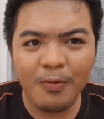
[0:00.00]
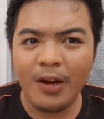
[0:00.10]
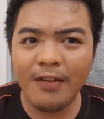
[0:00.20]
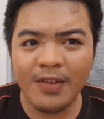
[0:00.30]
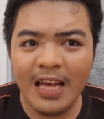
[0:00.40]

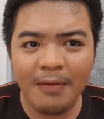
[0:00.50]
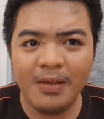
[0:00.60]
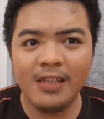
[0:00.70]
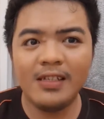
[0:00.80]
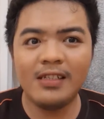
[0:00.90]
whatever that
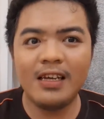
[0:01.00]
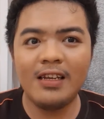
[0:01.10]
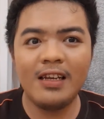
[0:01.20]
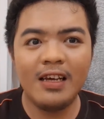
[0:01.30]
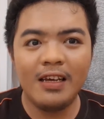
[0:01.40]
means,
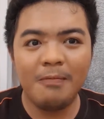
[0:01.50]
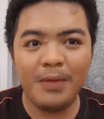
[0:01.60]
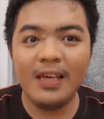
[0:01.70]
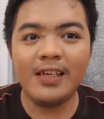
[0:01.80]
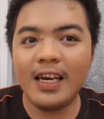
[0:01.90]
then
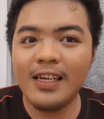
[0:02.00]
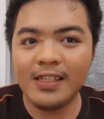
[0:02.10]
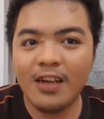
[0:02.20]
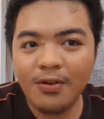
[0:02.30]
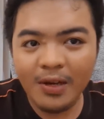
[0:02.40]
being gay
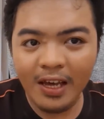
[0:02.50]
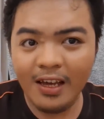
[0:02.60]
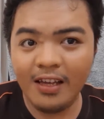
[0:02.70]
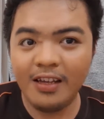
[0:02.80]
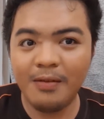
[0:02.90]
is not
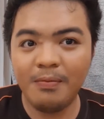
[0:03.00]
okay.